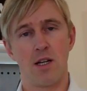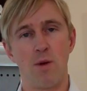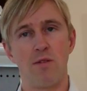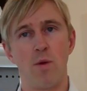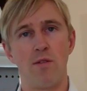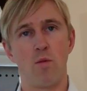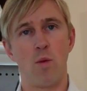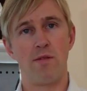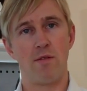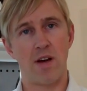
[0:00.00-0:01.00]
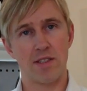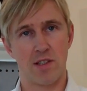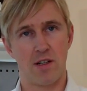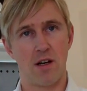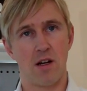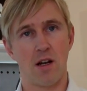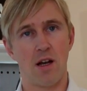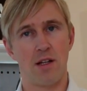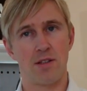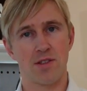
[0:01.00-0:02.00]
we've invested in our
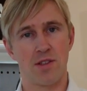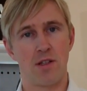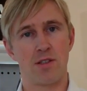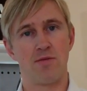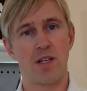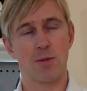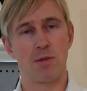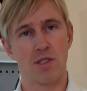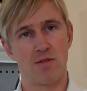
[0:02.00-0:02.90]
clients, and those investments